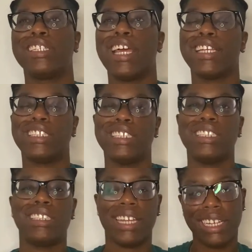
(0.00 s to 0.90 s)
Like,
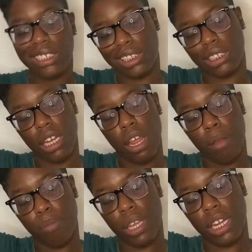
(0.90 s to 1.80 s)
she takes
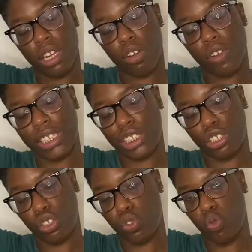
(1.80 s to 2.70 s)
being a
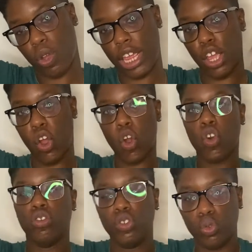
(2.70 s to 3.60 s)
Christian to a
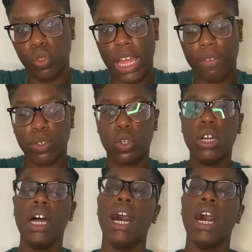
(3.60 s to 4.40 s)
whole new level.